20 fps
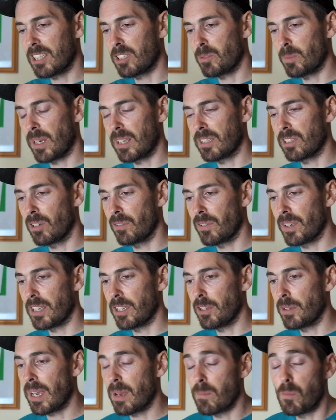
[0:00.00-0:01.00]
aspect of it,
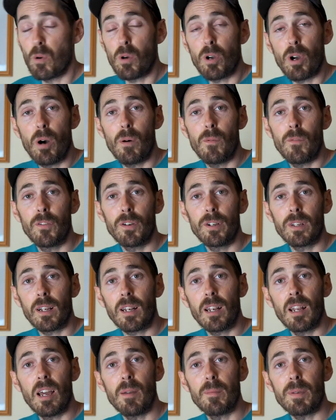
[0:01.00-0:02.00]
you get more confident
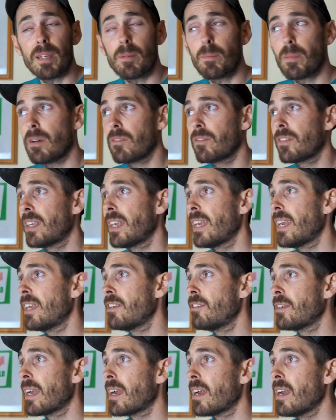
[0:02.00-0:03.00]
climbing above gear,
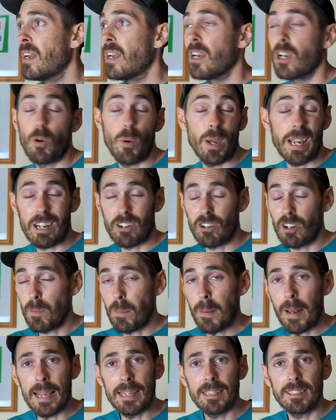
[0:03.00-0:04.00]
you get quicker at
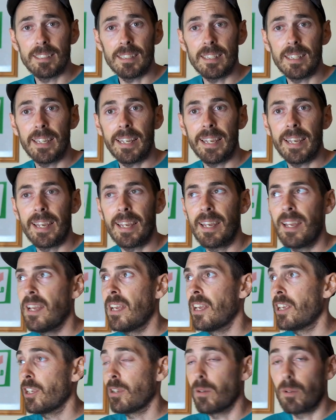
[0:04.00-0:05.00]
placing gear,
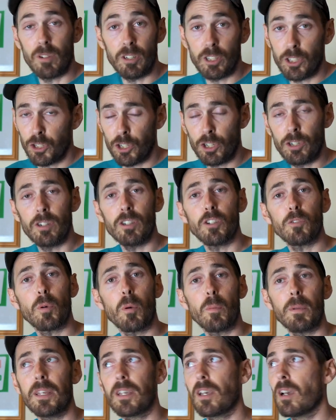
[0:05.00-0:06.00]
your endurance
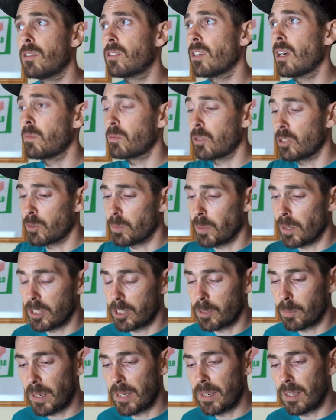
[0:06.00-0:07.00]
probably goes up just by
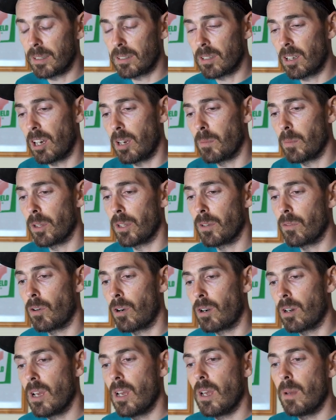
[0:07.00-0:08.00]
spending time on the
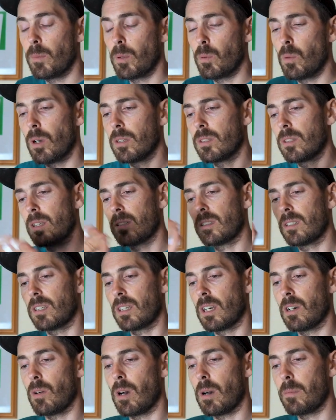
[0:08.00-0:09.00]
rock. But what doesn't
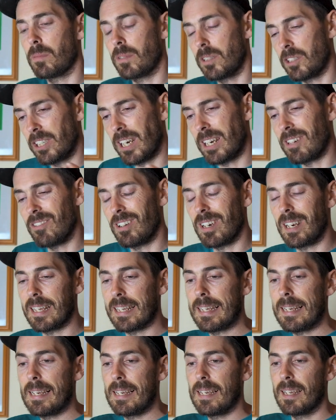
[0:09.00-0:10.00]
go up
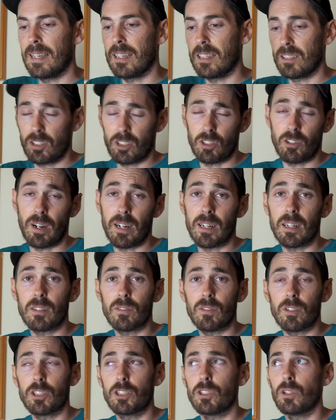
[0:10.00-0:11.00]
generally is strength
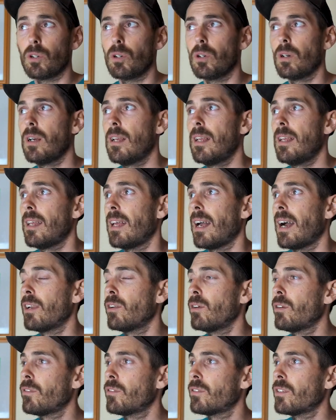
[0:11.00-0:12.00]
for sure. And
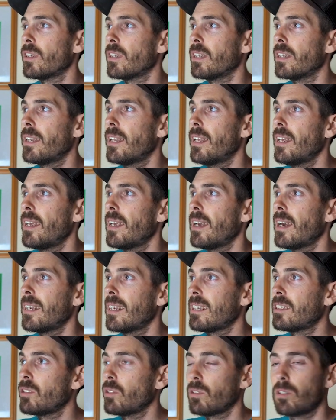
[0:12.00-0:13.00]
often,
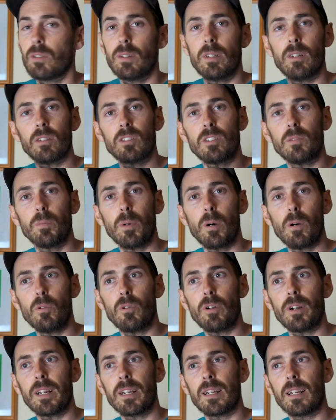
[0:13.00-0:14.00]
unless you're doing lots of
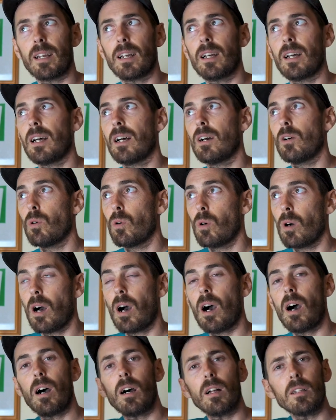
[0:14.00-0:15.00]
bouldering or
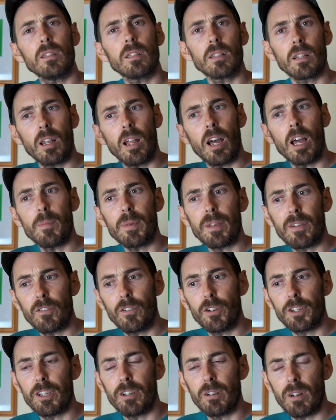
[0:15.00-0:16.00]
hard climbing
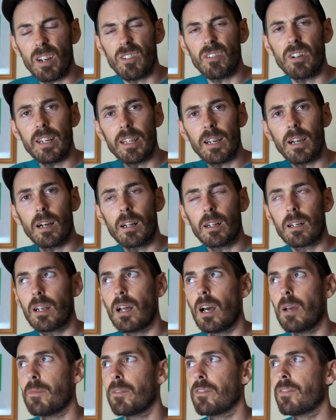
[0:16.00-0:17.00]
for you, like really hard
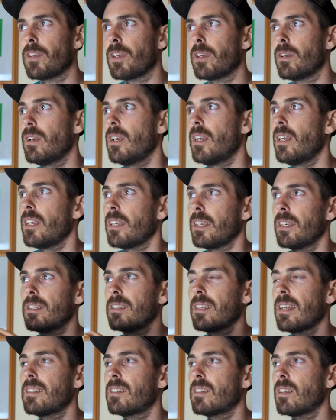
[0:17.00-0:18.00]
climbing for you, you
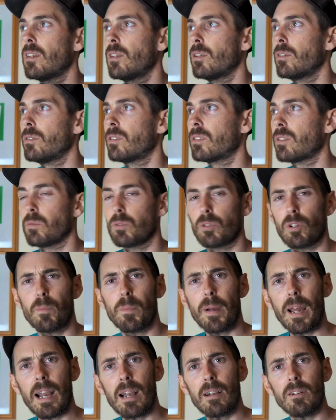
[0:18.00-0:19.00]
tend to lose some sort
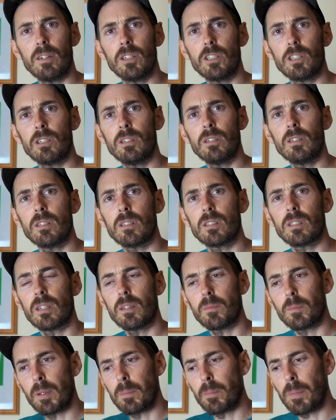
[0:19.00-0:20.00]
of power endurance
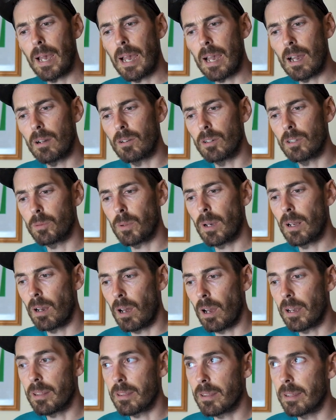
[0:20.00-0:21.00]
and power as well,
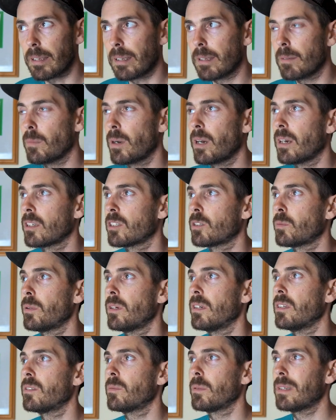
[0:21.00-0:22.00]
I think, in my
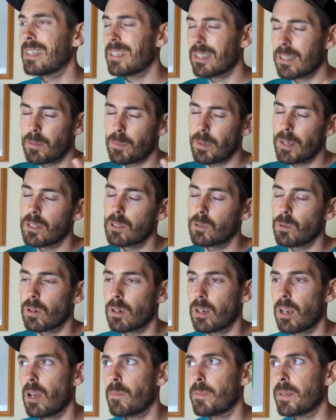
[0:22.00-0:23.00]
experience. It depends what
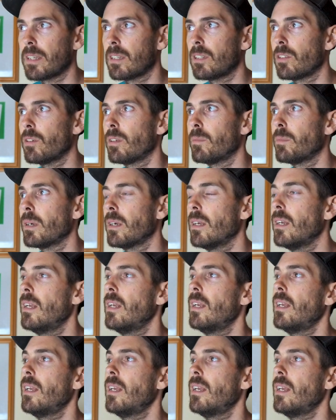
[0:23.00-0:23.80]
climbing you're doing, but